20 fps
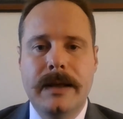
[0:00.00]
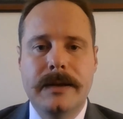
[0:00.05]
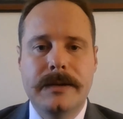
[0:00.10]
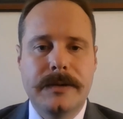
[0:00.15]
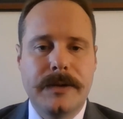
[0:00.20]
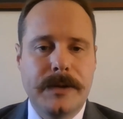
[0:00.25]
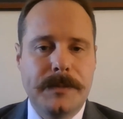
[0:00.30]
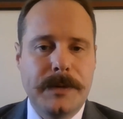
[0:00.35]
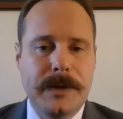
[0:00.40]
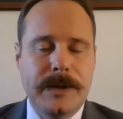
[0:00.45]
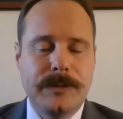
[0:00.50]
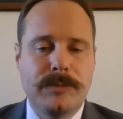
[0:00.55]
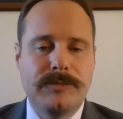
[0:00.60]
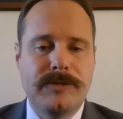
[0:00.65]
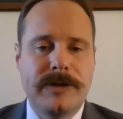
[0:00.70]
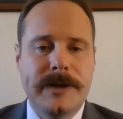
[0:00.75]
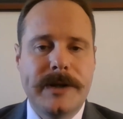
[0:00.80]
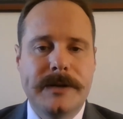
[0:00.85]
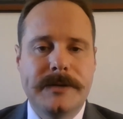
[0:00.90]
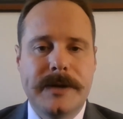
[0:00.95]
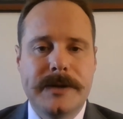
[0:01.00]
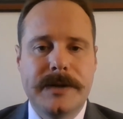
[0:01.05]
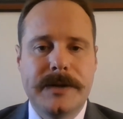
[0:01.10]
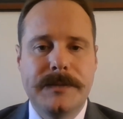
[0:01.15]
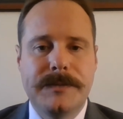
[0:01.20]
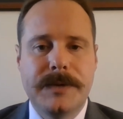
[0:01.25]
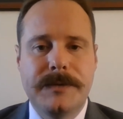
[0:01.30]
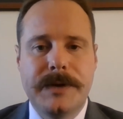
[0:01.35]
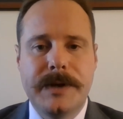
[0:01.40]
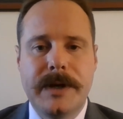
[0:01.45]
So the police will bring their Section
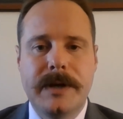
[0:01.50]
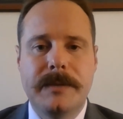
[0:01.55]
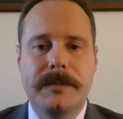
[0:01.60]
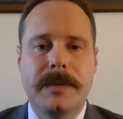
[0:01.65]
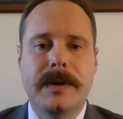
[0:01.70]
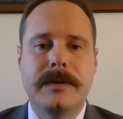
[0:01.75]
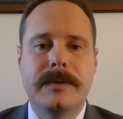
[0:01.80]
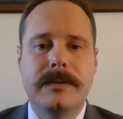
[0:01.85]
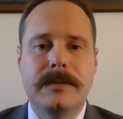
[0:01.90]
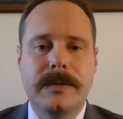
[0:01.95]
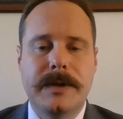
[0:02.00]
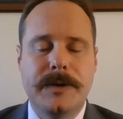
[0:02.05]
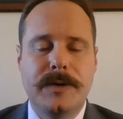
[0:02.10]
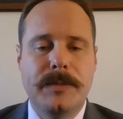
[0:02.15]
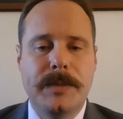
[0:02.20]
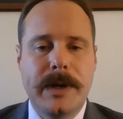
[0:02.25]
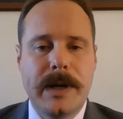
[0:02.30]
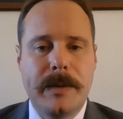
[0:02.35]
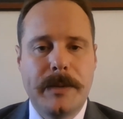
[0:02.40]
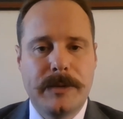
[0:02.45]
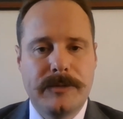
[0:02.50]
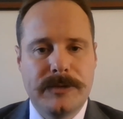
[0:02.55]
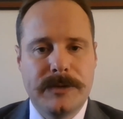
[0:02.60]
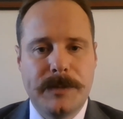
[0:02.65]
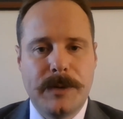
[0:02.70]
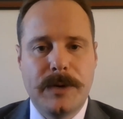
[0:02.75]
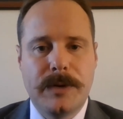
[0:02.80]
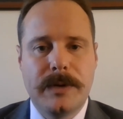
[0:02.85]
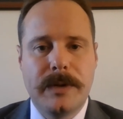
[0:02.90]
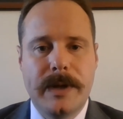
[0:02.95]
58 bundle and you'll be able to
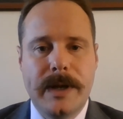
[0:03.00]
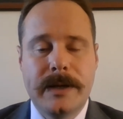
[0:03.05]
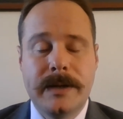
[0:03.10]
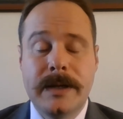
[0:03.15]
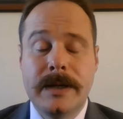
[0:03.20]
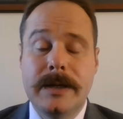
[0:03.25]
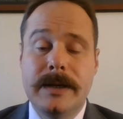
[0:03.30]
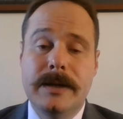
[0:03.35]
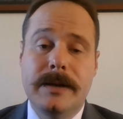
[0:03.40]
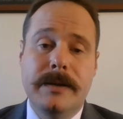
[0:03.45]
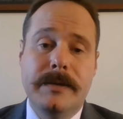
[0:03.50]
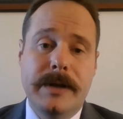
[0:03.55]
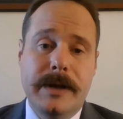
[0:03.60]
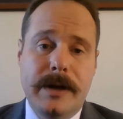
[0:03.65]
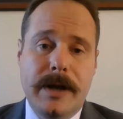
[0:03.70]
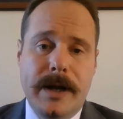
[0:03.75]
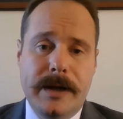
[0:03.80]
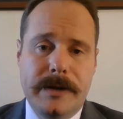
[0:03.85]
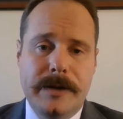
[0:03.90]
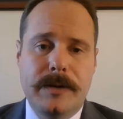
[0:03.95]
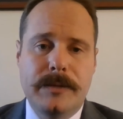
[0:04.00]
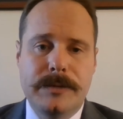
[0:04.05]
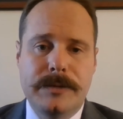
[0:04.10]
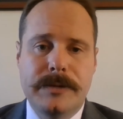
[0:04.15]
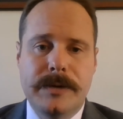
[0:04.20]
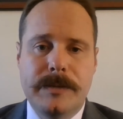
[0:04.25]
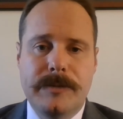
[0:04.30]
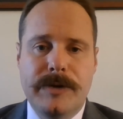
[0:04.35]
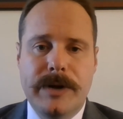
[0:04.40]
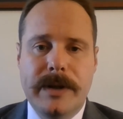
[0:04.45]
respond to that. They're likely also
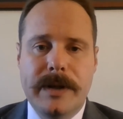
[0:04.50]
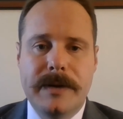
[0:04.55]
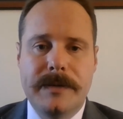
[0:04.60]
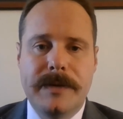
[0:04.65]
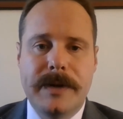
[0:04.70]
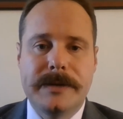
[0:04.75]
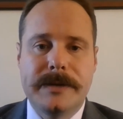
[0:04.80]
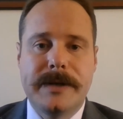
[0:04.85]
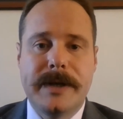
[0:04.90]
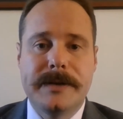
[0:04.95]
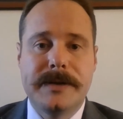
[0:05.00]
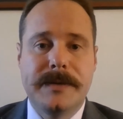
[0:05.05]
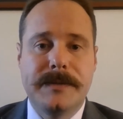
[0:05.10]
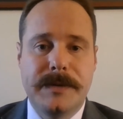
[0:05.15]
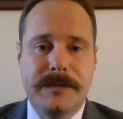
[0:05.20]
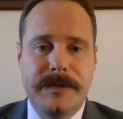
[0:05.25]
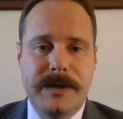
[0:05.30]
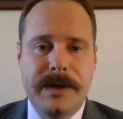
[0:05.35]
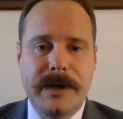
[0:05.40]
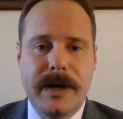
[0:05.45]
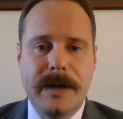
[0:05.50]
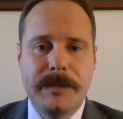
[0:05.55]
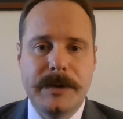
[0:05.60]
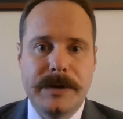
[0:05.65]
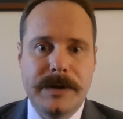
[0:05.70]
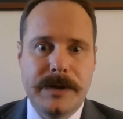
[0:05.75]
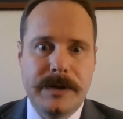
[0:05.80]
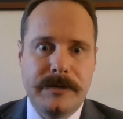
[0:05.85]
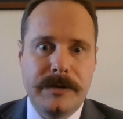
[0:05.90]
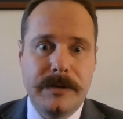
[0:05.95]
to bring their Section 59
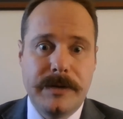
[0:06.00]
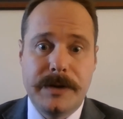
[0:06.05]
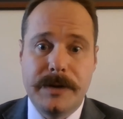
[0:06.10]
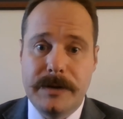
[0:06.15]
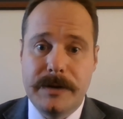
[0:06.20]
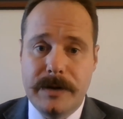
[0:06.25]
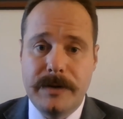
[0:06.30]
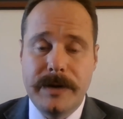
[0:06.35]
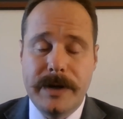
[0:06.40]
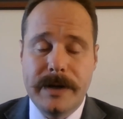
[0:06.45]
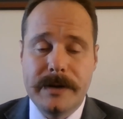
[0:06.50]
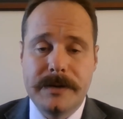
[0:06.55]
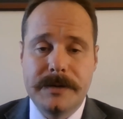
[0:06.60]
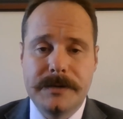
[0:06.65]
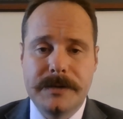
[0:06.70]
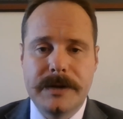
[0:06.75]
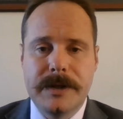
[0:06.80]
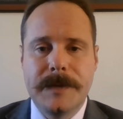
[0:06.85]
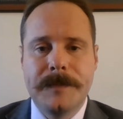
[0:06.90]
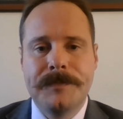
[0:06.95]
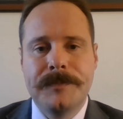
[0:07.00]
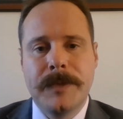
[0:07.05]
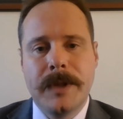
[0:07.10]
material that you don't get to see.